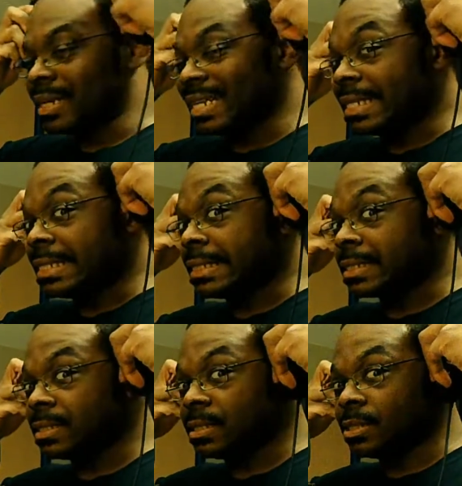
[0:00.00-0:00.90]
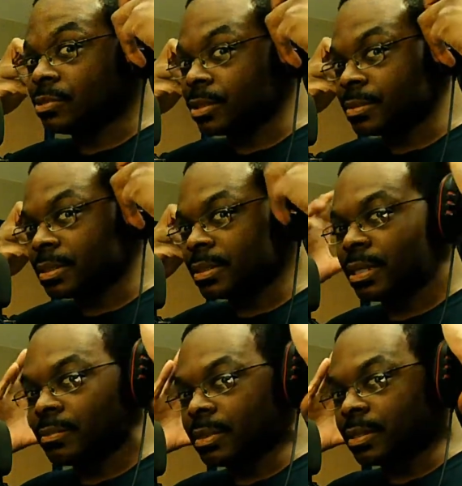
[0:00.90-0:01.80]
a link in the description
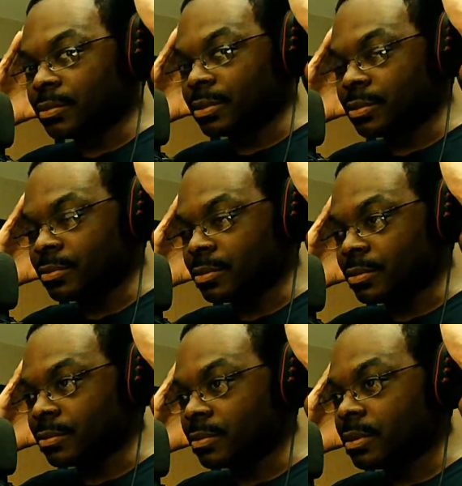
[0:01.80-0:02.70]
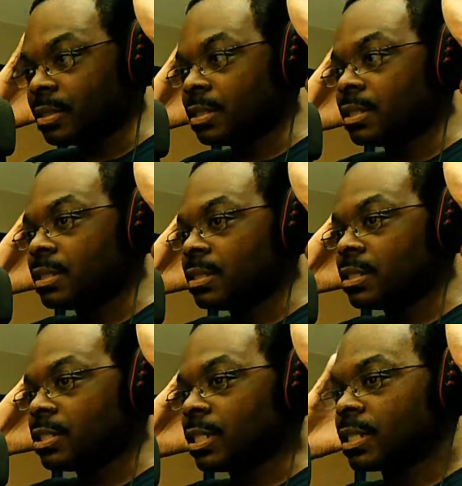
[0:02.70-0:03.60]
down below so you can go
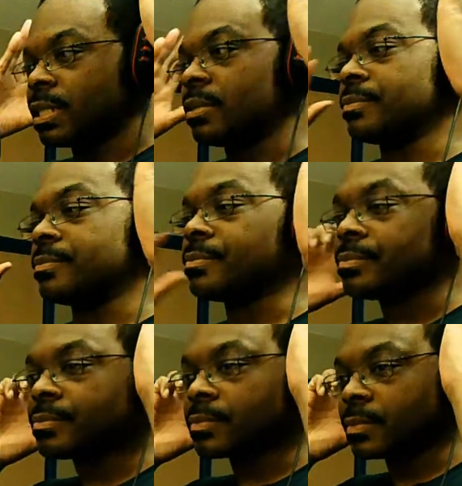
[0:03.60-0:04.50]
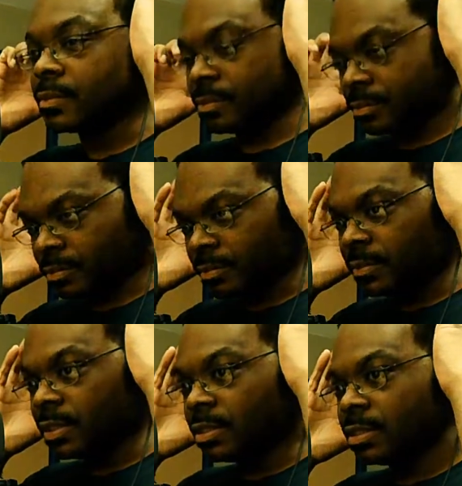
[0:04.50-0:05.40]
check out
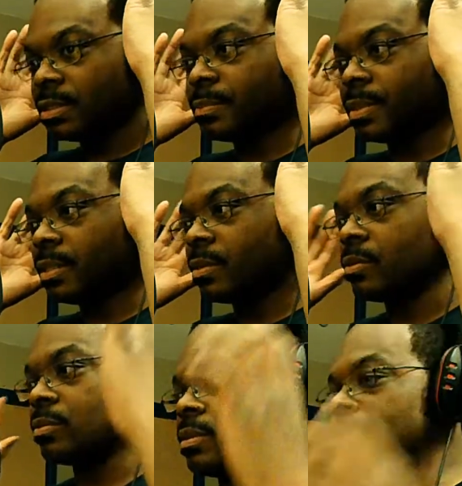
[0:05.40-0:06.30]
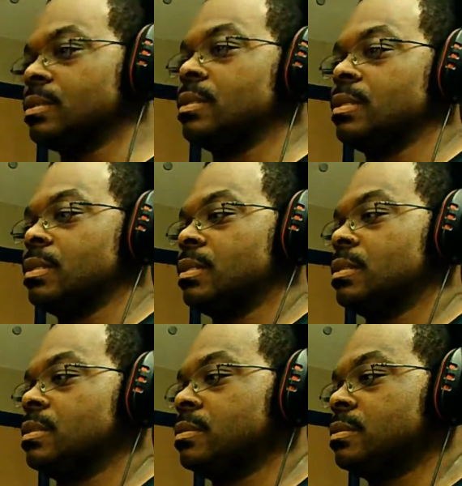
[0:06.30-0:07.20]
Speedokaggen.
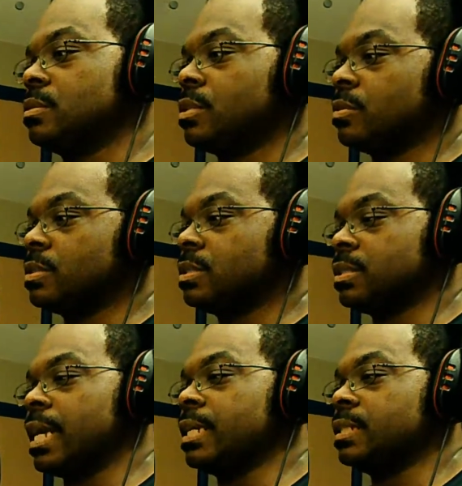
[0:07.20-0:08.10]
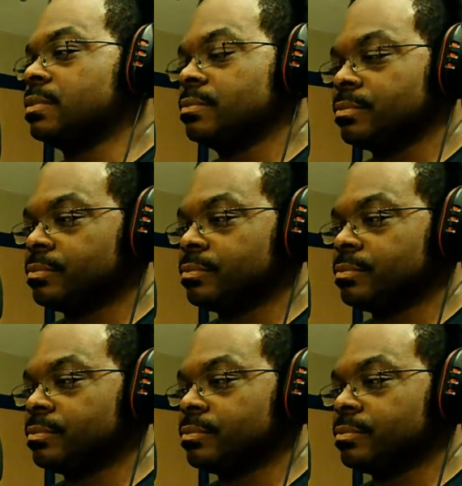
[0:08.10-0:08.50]
Kaggen.